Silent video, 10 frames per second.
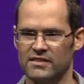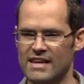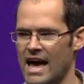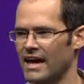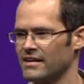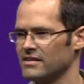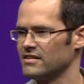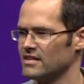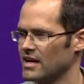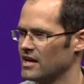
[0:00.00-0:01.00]
tagged
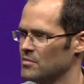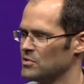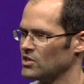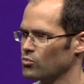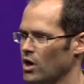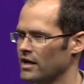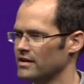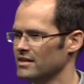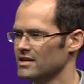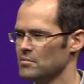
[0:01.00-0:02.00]
and being
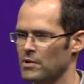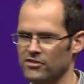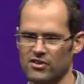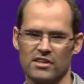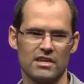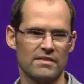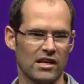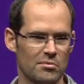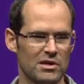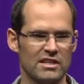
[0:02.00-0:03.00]
run based on the
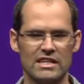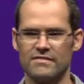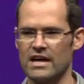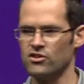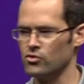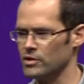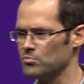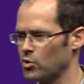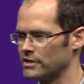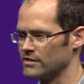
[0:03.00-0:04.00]
availability of that new
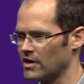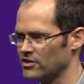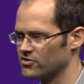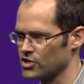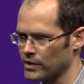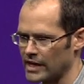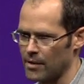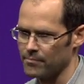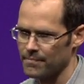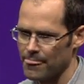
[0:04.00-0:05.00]
input device showing
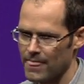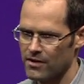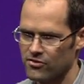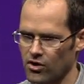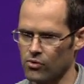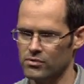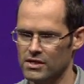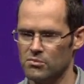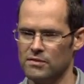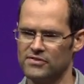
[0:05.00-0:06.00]
up. So
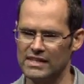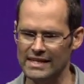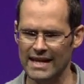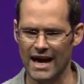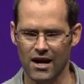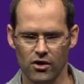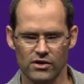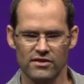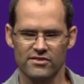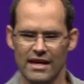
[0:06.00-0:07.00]
we've seen how
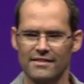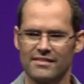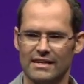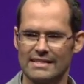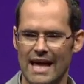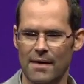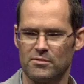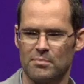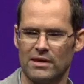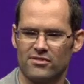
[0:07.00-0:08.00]
you can sense and
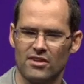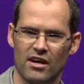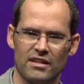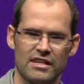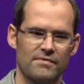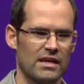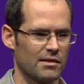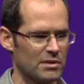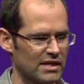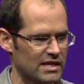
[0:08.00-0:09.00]
adapt based on the
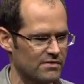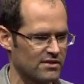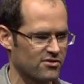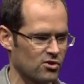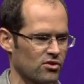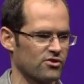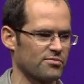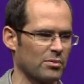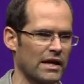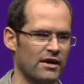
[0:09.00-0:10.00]
availability of external
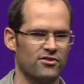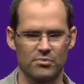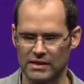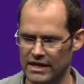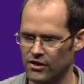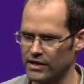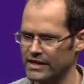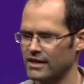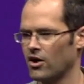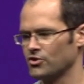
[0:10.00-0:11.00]
displays with
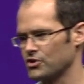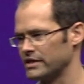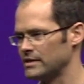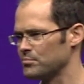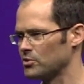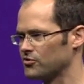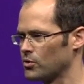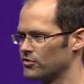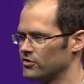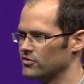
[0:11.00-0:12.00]
Gary and alternate input
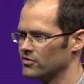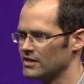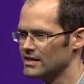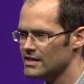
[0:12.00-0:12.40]
sources